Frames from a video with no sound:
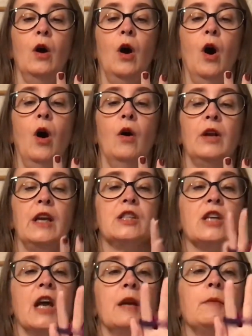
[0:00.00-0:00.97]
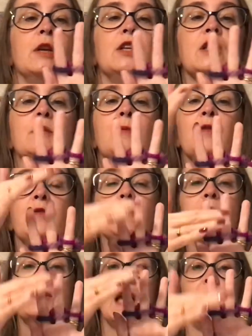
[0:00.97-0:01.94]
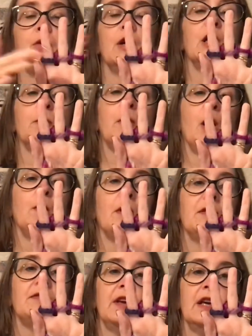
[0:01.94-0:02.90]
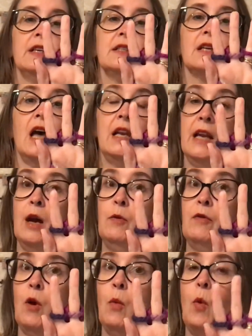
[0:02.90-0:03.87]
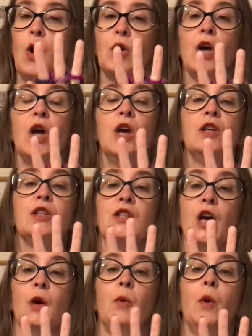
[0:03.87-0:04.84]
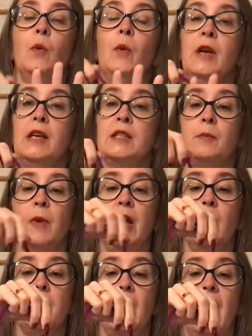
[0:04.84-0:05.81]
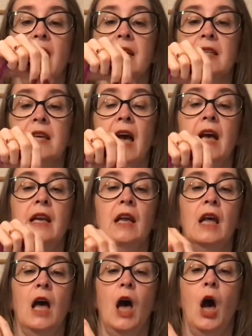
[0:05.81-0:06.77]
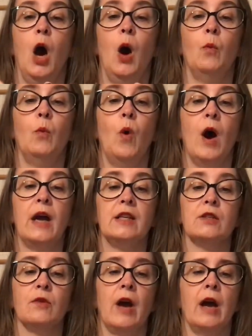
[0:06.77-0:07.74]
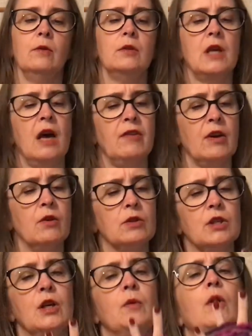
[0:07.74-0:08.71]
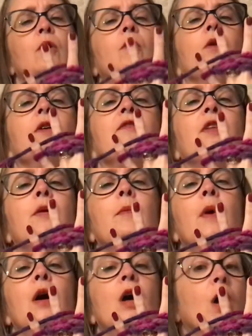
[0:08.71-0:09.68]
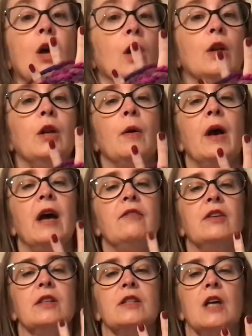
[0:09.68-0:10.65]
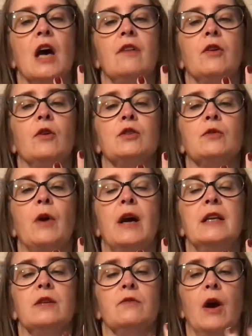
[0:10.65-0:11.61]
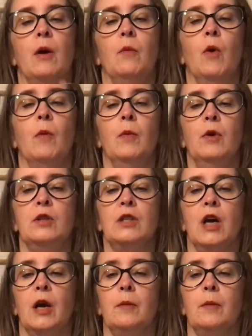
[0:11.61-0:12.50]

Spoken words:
on each, and I'm going to just move them down a little bit on my fingers, and now we've got 1. So we need to pick up that end again and wind around. Have I got 2 on all of them? No, I haven't. I've got to wind it round 1 more time